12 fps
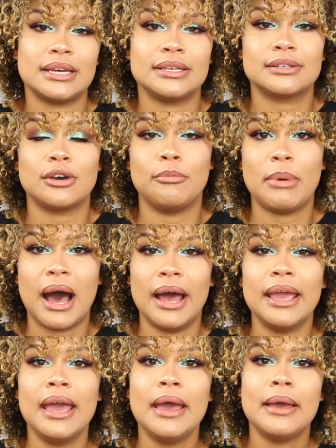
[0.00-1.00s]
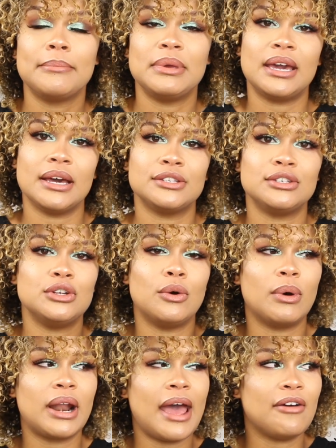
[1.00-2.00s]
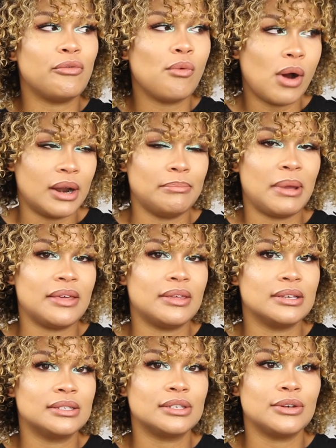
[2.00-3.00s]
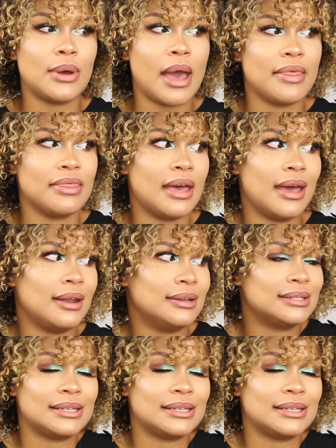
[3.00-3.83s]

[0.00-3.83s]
days go by, because you don't want to have one bathing suit and then,